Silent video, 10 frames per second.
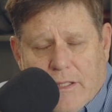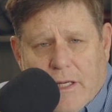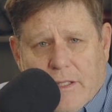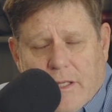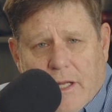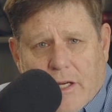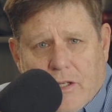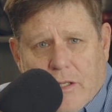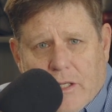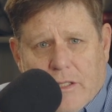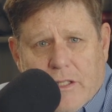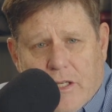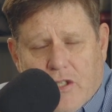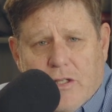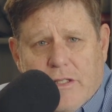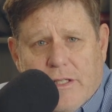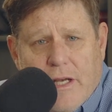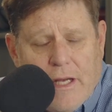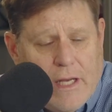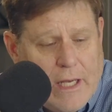site selection decisions.
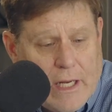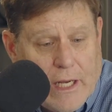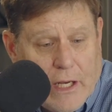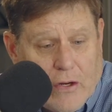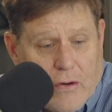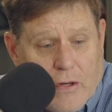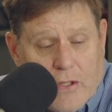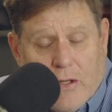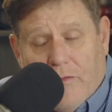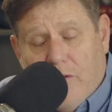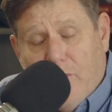And I encourage you,